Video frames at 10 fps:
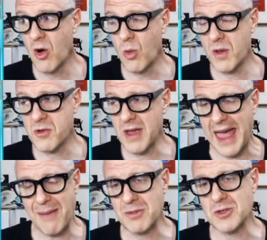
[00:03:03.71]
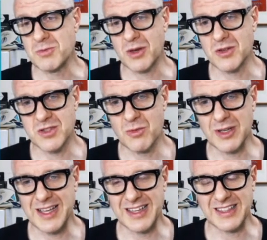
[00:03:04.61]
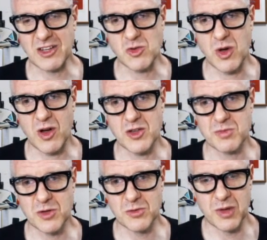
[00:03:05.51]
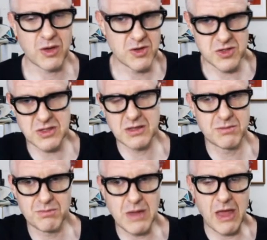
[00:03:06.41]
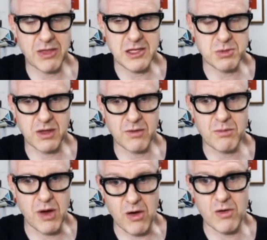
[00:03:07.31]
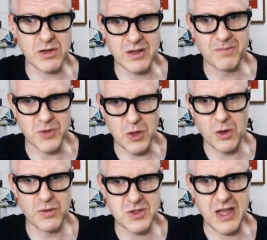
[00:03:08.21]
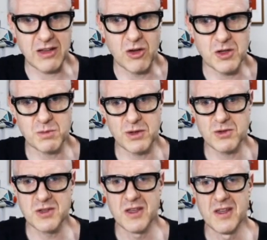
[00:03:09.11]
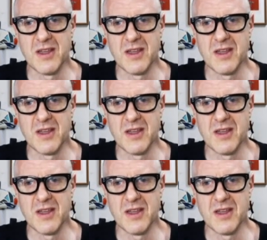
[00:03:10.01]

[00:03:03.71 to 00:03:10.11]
or whether it happens because someone can't get into a hospital because athletes were given priority to overstacked hospitals,